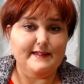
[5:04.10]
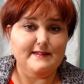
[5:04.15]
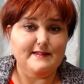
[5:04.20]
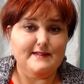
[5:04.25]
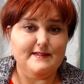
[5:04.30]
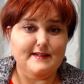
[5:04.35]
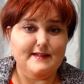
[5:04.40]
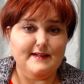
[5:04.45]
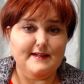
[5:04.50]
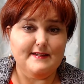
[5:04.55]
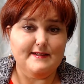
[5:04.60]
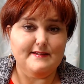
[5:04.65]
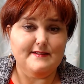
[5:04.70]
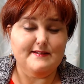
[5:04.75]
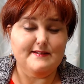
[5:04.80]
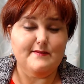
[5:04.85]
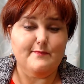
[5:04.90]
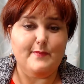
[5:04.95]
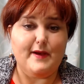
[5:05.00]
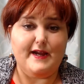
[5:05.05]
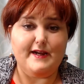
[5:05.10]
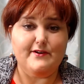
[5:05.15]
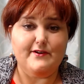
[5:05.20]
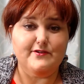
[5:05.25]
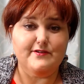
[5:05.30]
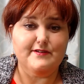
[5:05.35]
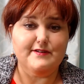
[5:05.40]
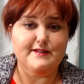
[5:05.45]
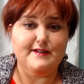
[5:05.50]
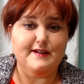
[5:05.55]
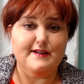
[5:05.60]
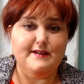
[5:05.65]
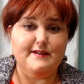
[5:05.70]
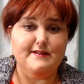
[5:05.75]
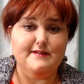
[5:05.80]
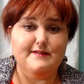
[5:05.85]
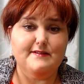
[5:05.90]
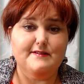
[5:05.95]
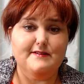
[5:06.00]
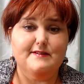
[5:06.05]
Cyst, Baker's
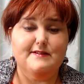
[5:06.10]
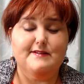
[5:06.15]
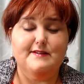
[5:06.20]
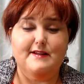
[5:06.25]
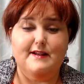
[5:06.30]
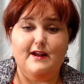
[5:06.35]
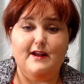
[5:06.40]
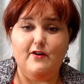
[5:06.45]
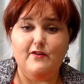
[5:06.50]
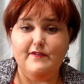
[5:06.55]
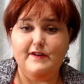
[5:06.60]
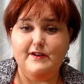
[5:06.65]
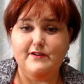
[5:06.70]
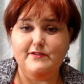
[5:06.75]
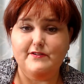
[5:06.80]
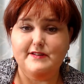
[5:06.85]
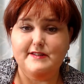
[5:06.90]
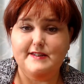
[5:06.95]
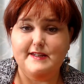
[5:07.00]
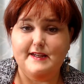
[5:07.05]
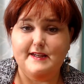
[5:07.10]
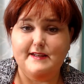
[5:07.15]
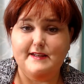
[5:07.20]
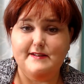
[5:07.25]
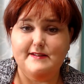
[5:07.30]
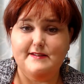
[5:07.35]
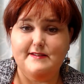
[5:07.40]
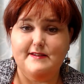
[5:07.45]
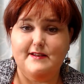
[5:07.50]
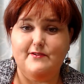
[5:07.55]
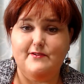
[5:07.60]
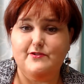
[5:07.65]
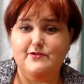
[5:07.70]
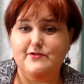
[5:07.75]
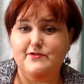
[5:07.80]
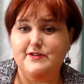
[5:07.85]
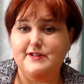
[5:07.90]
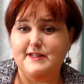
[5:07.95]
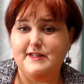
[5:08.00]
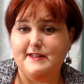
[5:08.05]
Cyst, synovial cysts. Those
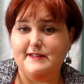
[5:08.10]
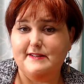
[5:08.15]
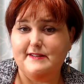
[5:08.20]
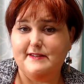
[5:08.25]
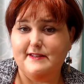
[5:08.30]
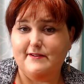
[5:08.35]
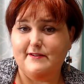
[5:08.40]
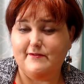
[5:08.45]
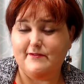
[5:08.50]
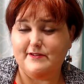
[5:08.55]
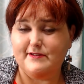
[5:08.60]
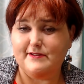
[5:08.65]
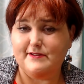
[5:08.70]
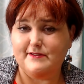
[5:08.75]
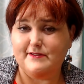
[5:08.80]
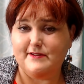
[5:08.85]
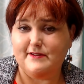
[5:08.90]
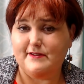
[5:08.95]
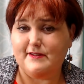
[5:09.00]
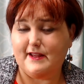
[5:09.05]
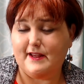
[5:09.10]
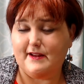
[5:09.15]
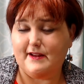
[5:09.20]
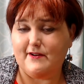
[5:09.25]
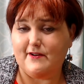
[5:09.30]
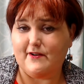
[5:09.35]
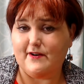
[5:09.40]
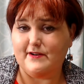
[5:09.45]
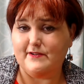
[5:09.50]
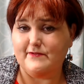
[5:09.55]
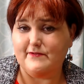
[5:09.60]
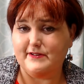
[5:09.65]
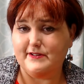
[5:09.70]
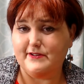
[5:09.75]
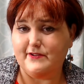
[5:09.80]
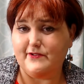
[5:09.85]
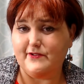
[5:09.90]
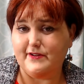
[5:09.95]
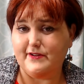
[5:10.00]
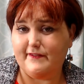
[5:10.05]
are cysts that are a
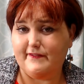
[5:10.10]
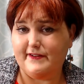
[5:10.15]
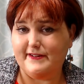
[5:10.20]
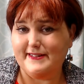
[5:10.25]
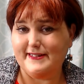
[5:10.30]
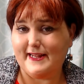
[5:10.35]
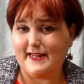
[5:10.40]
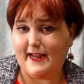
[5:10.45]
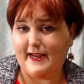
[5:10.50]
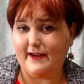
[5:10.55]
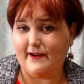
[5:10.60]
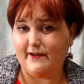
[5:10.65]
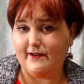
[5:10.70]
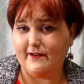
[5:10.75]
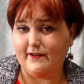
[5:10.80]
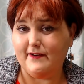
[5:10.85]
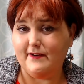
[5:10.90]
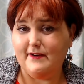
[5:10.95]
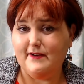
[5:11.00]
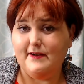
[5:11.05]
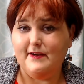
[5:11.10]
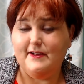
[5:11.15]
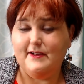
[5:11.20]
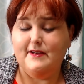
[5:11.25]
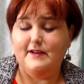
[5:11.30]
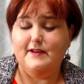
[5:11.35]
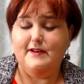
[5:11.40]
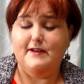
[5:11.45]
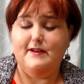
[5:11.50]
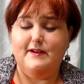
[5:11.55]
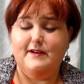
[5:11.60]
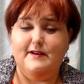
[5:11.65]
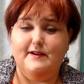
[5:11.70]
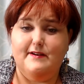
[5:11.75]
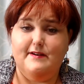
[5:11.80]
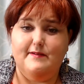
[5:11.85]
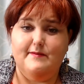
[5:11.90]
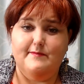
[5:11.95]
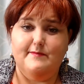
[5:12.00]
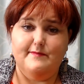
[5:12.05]
result of a tear
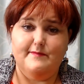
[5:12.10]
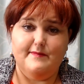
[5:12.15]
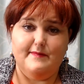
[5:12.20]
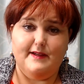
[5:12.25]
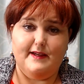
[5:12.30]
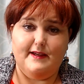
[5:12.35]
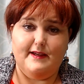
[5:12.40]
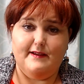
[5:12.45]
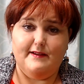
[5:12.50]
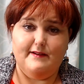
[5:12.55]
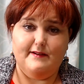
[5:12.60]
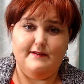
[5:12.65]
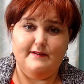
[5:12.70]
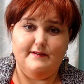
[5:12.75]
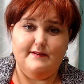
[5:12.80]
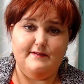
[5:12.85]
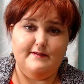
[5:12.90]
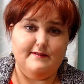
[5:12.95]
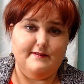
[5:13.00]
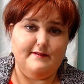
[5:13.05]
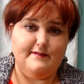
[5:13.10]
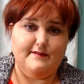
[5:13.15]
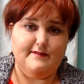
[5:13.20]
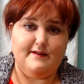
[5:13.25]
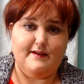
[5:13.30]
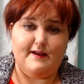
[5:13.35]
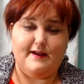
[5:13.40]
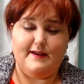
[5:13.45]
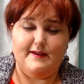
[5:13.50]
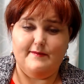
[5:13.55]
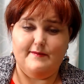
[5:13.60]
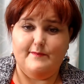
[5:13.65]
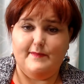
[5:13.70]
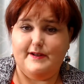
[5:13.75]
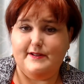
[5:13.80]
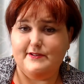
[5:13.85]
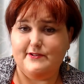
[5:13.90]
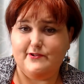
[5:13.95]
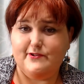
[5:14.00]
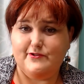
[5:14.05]
in a
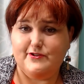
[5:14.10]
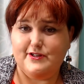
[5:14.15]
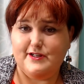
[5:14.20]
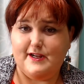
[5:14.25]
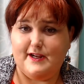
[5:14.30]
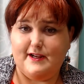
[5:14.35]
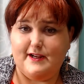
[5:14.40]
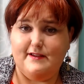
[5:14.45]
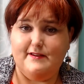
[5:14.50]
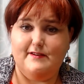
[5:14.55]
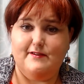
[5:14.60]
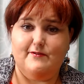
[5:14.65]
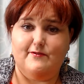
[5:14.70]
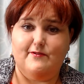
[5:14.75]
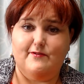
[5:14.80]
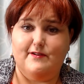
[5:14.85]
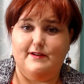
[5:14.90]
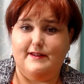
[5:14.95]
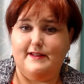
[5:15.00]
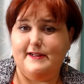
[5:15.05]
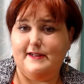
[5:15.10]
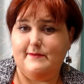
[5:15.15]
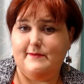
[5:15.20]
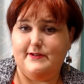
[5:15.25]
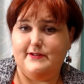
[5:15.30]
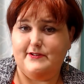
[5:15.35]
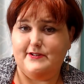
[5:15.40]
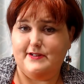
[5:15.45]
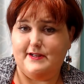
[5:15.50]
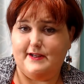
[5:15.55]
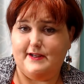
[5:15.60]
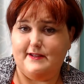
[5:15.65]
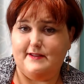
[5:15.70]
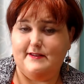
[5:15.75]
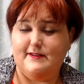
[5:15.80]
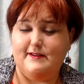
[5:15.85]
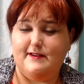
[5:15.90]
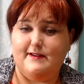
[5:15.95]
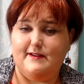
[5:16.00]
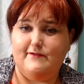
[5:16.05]
muscle sheath or a ligament
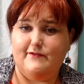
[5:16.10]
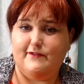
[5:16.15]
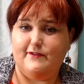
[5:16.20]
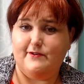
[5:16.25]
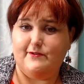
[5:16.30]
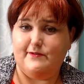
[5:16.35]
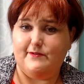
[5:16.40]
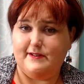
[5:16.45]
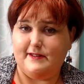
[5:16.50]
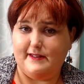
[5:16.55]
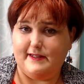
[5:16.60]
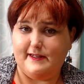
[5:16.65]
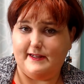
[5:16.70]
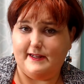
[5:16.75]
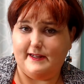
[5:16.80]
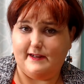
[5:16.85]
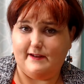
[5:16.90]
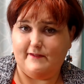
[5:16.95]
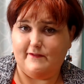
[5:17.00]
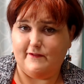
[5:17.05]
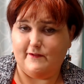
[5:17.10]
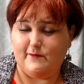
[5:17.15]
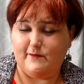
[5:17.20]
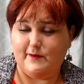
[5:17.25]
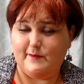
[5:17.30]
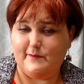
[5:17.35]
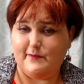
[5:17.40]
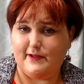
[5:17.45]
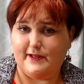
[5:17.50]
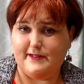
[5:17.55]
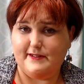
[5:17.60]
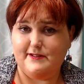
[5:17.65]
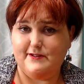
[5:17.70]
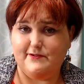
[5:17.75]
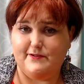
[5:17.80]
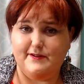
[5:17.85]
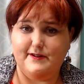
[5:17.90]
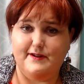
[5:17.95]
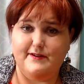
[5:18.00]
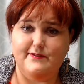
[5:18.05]
sheath and fluid leaking from one place
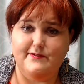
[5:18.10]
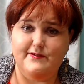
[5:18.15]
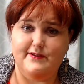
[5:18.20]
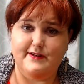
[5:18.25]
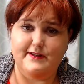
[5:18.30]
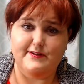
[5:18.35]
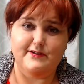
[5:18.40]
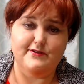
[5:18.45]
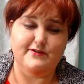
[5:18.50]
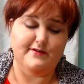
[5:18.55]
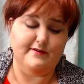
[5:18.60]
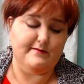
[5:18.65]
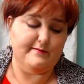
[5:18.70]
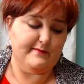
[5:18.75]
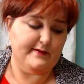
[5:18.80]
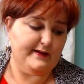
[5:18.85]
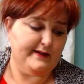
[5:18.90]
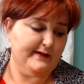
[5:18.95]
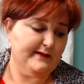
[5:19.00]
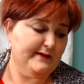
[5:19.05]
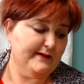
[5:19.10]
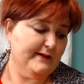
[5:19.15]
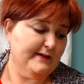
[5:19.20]
to another that it shouldn't be.